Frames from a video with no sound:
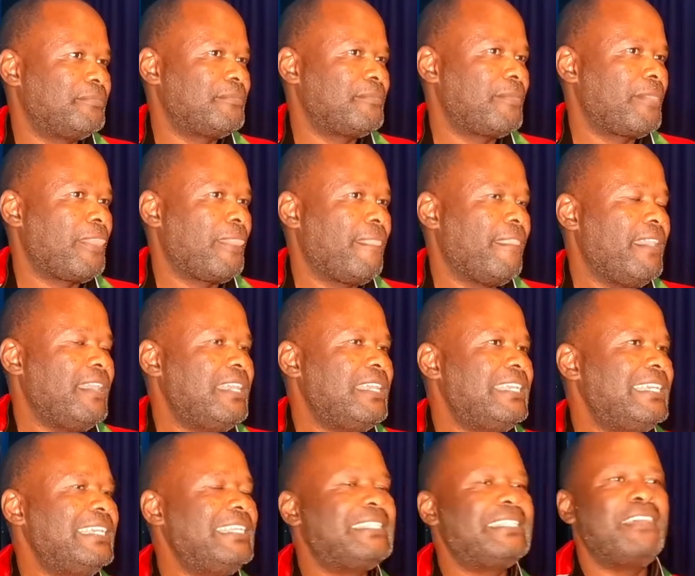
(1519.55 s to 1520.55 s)

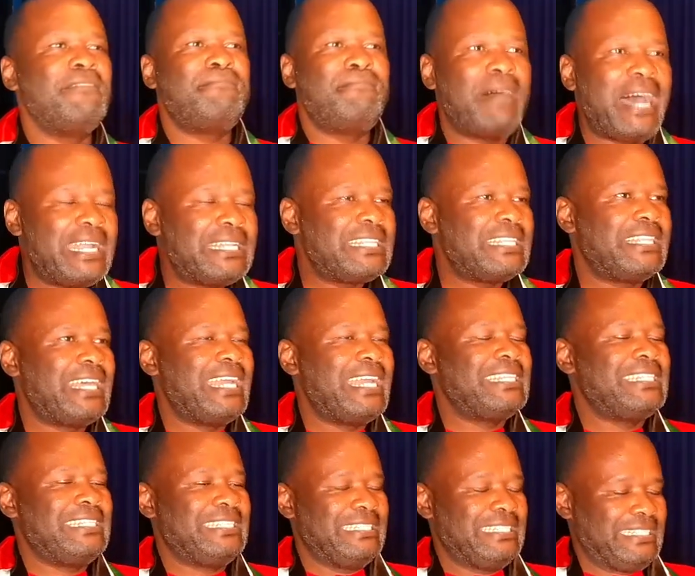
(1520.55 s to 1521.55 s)
it's a party
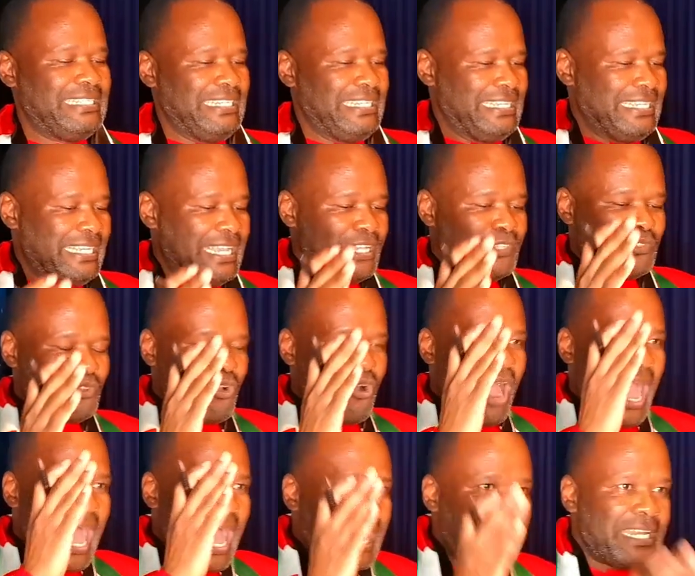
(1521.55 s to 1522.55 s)
that has
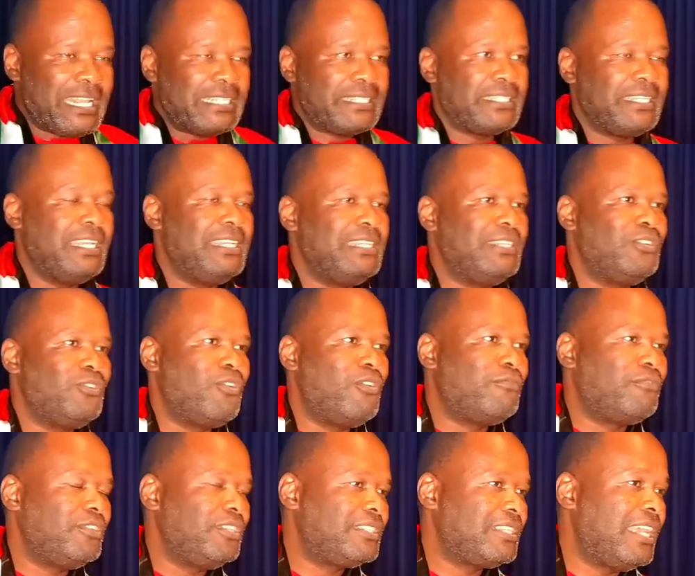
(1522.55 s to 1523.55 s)
no understanding
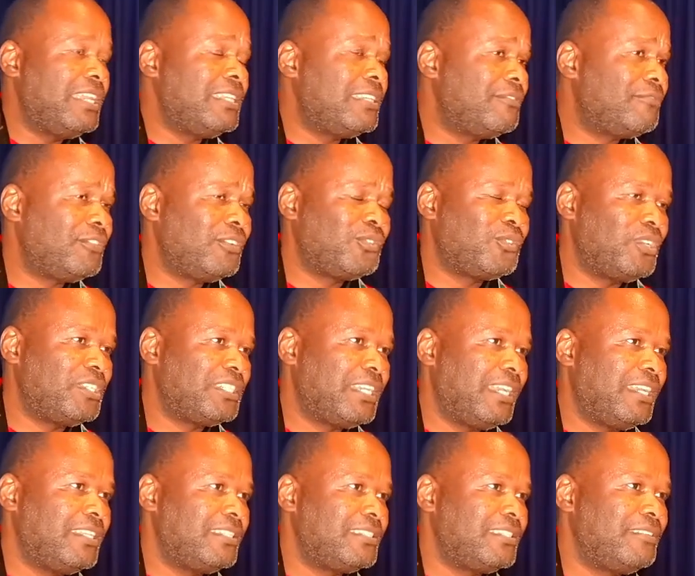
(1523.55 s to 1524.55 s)
of scientific
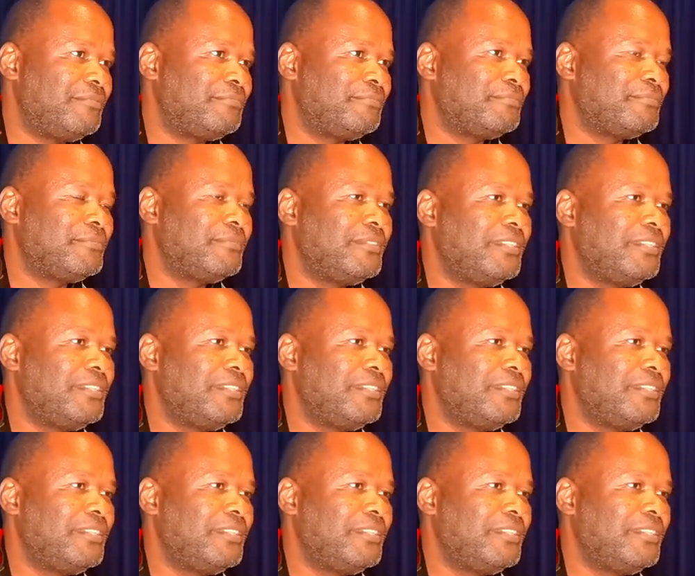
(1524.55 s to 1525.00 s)
socialism.